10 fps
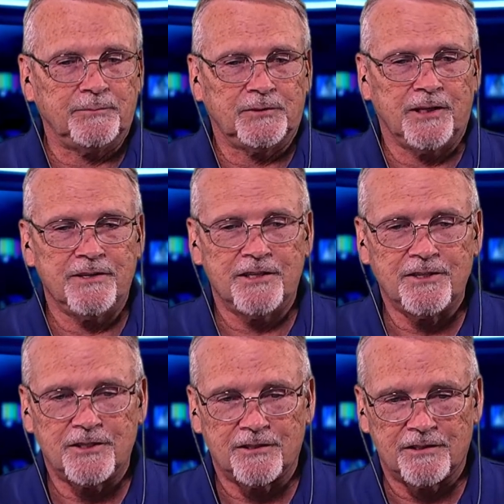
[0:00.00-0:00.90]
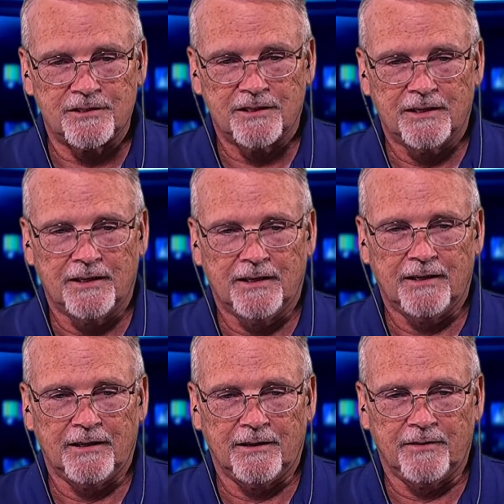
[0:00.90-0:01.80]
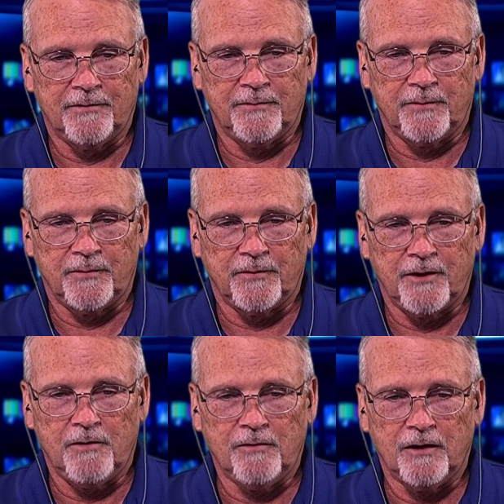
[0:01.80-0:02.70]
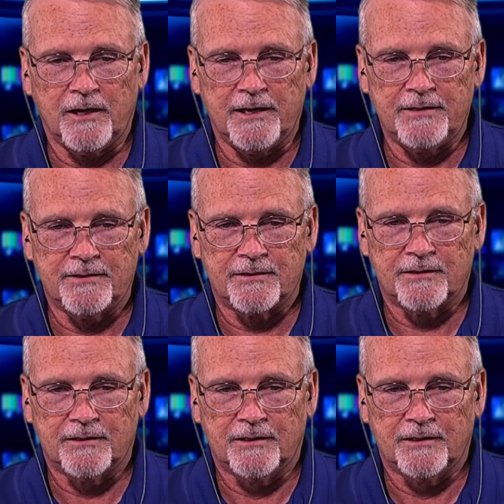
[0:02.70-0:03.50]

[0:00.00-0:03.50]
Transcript: transitions, the overlays